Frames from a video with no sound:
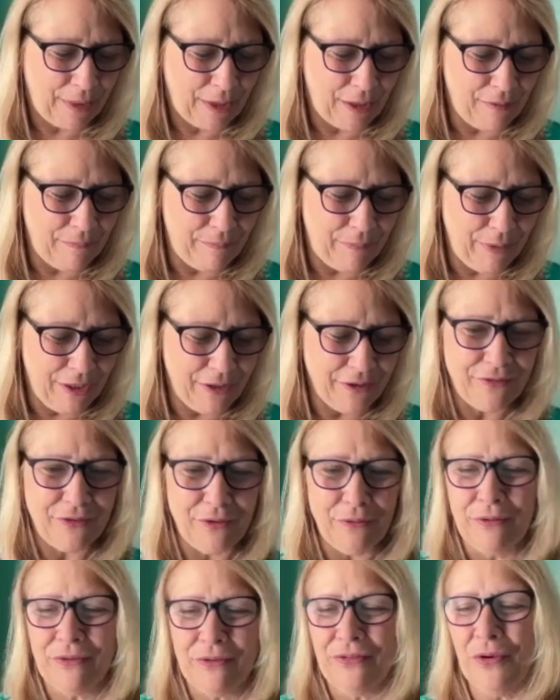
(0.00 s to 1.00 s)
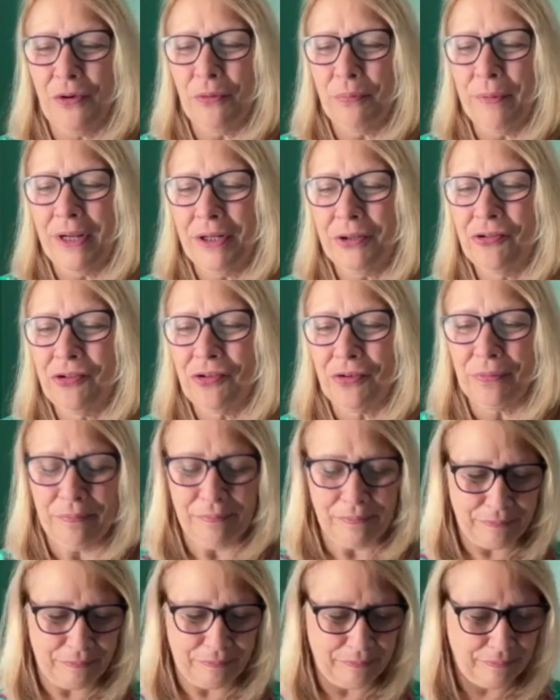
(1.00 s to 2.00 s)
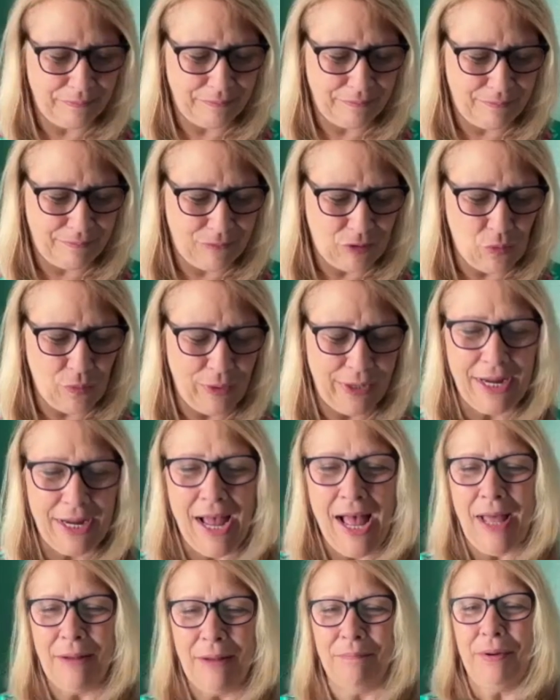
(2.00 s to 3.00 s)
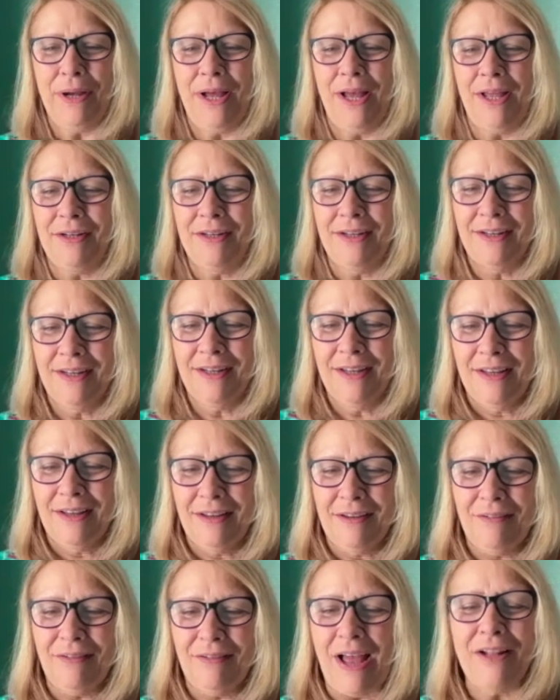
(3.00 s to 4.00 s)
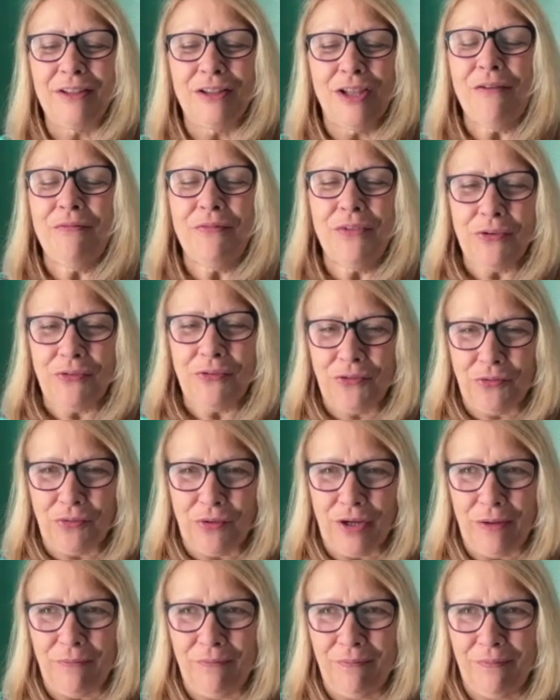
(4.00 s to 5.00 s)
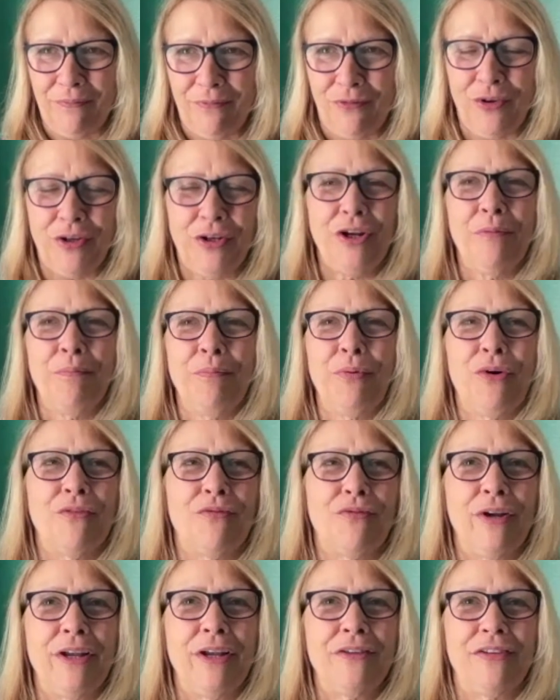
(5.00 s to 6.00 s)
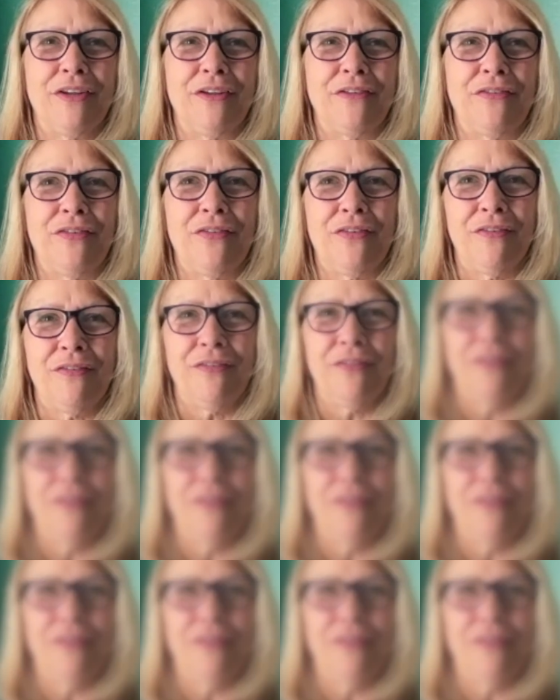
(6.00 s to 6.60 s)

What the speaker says: was so much going on. But I love this dream for a number of reasons.